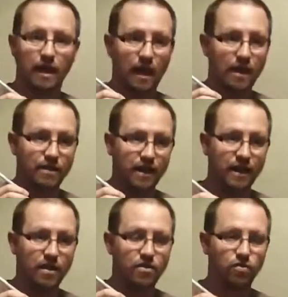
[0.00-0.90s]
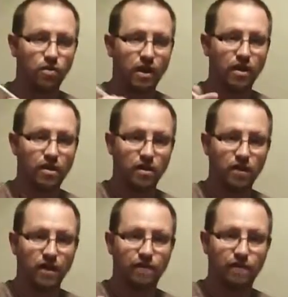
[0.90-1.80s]
At 10, 20,
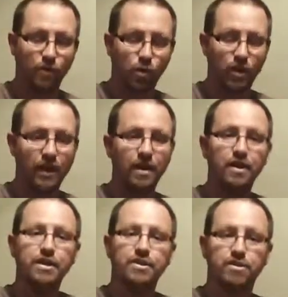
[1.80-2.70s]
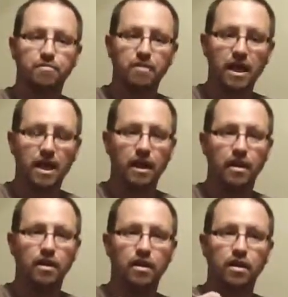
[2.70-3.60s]
30, and 40, to
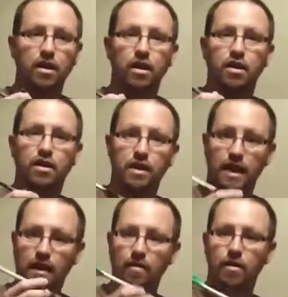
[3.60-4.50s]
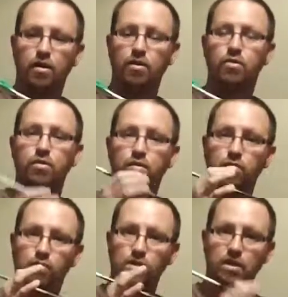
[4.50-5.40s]
me, the arrow
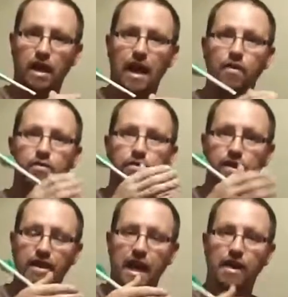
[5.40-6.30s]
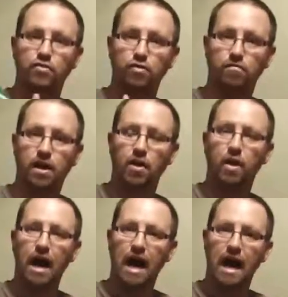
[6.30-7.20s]
was louder than the actual
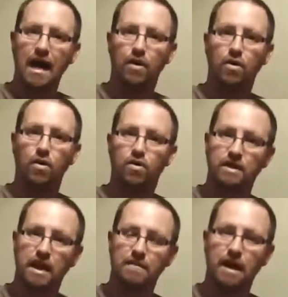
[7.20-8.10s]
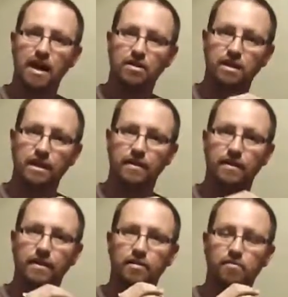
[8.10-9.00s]
bow. I had a hard time actually
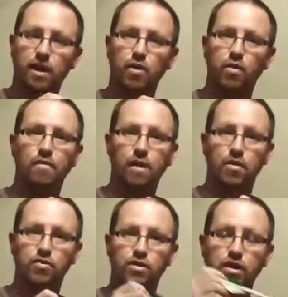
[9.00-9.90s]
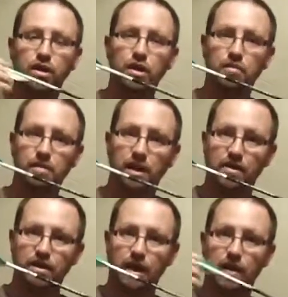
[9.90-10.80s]
hearing the bow almost
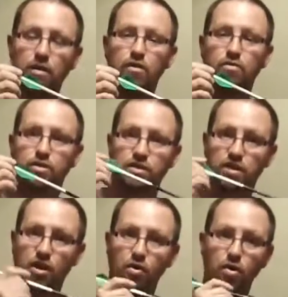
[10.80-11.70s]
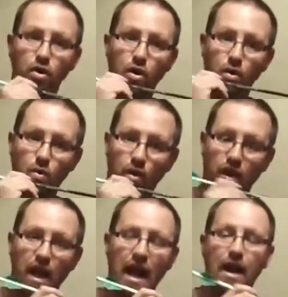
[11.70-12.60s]
because the arrow was so
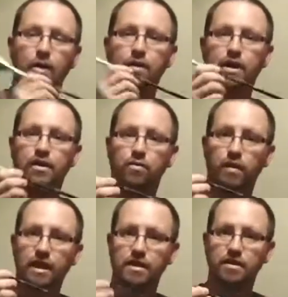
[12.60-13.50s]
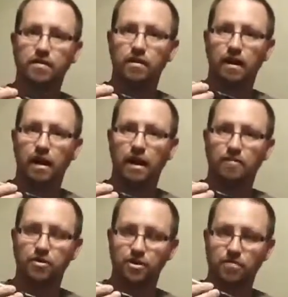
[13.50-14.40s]
loud. And the reason, and
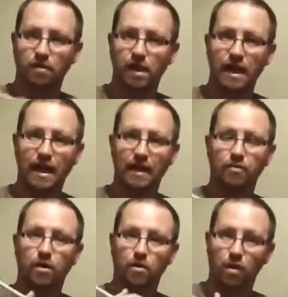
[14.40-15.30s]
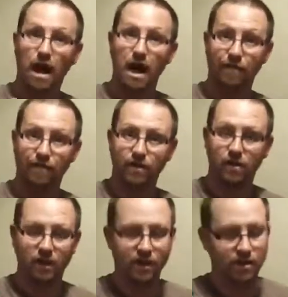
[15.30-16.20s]
I'm going to explain why I feel
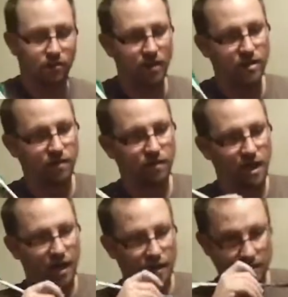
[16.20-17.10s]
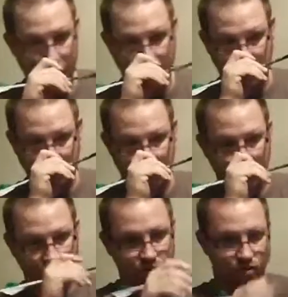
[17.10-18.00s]
at least the reason for that is, and I'm
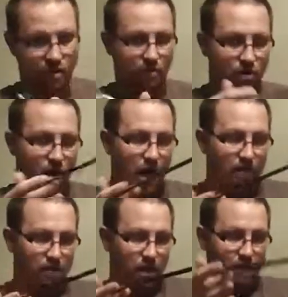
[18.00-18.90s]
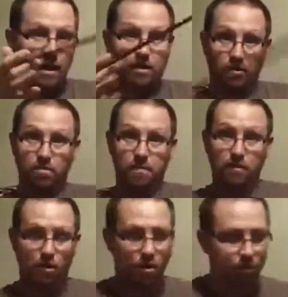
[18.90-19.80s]
pretty sure I'm right, but I mean, I could
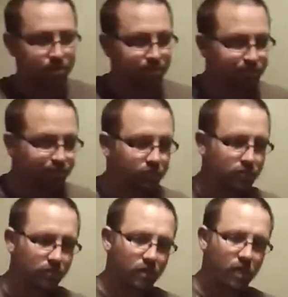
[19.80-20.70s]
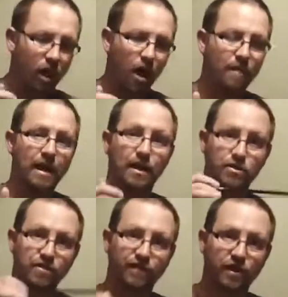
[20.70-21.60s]
be wrong. And
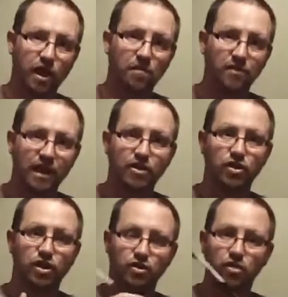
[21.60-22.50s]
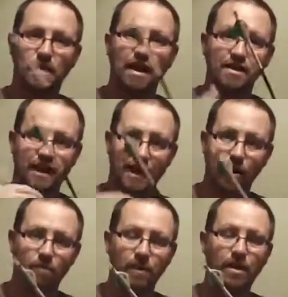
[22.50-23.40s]
there's a couple things you can do about it to
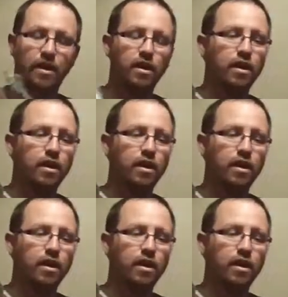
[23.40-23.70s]
help it.